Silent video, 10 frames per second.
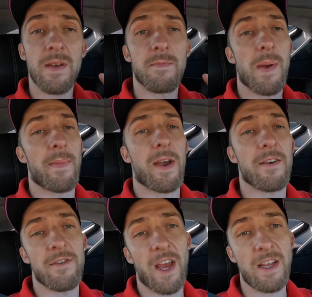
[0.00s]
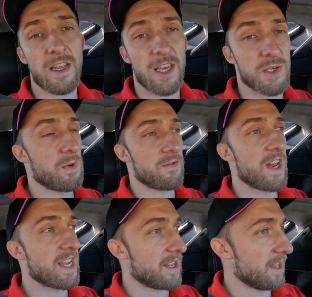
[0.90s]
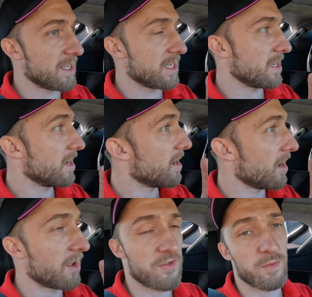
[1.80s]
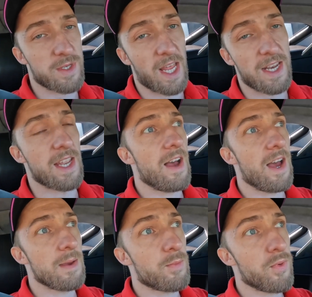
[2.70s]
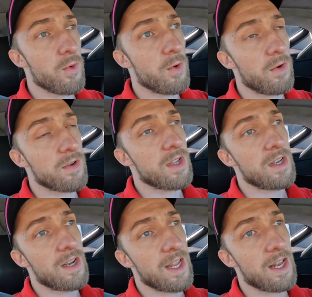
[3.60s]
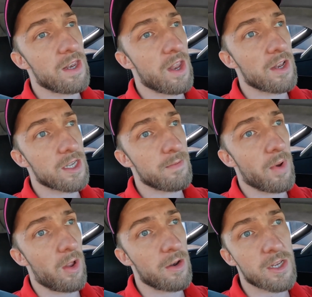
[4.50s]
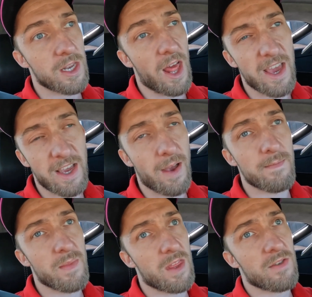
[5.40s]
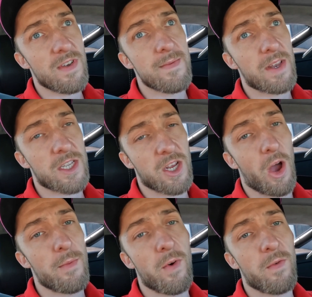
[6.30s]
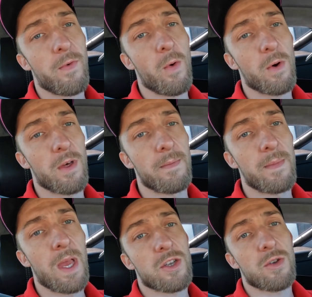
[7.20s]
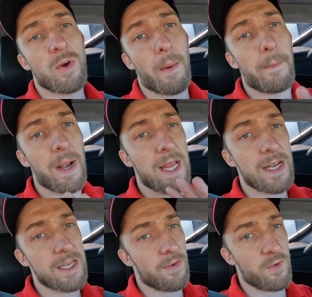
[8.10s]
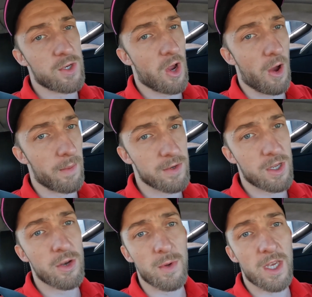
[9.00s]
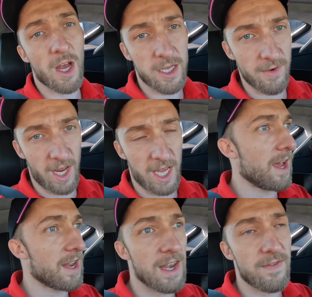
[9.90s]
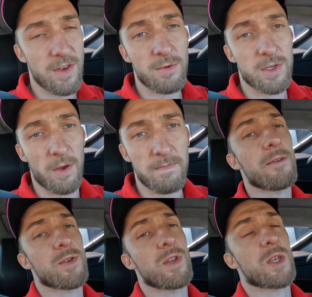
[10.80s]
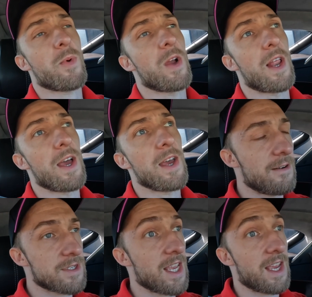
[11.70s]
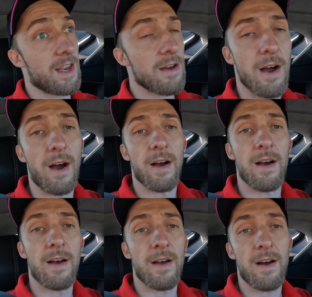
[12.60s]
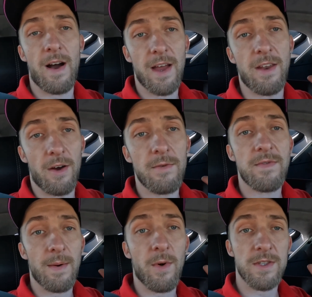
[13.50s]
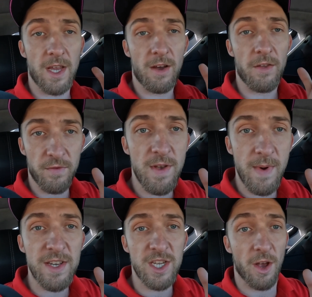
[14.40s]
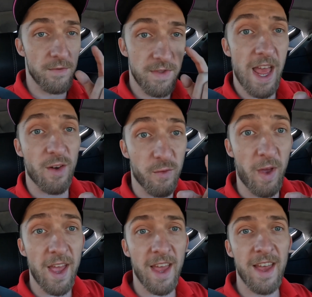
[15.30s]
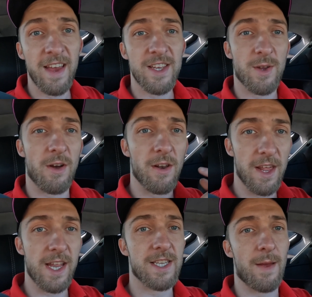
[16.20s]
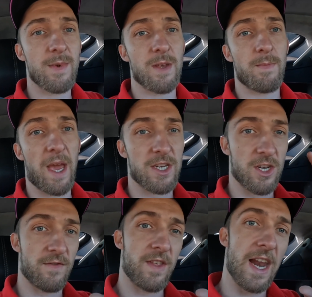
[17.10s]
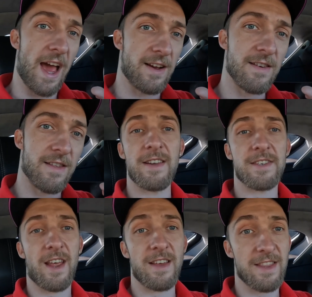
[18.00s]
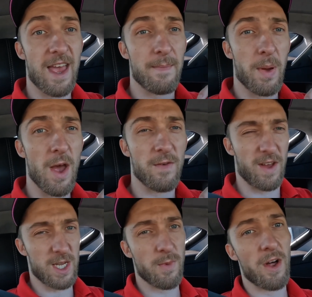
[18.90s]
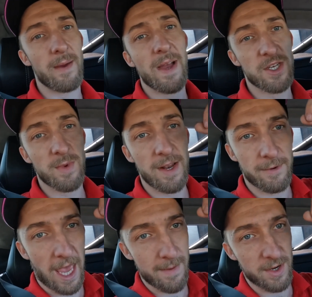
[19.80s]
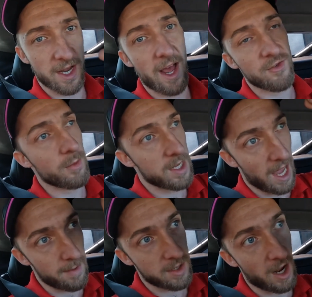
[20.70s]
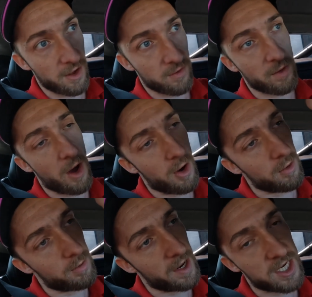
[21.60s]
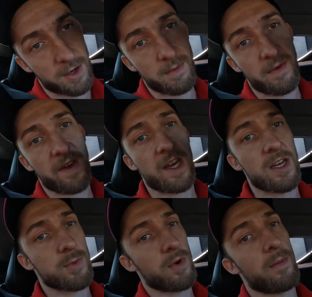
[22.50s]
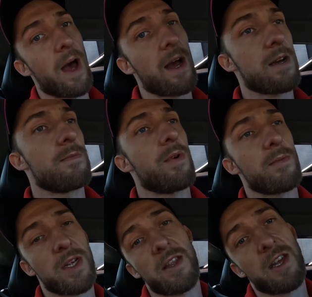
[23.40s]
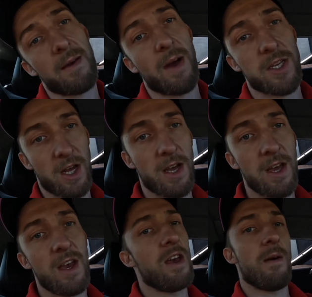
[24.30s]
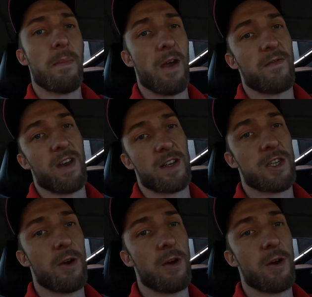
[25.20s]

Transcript: People that can relate to this will relate to this 100%. I brought little nuts and bolts like 3 months ago. I brought 4 of them to do a completely different job. It was to do with guttering, and I never used them. When I was doing the spoiler, I was thinking, I know, them ones I got 3 months ago, they'll fit. So I got Leah to send me some pictures of the length, and they're perfect, spot on. I measured with a little cable tie. I dropped a cable tie through the hole, pinched it with my fingers, put it back, put it beside the tape measure. Perfect.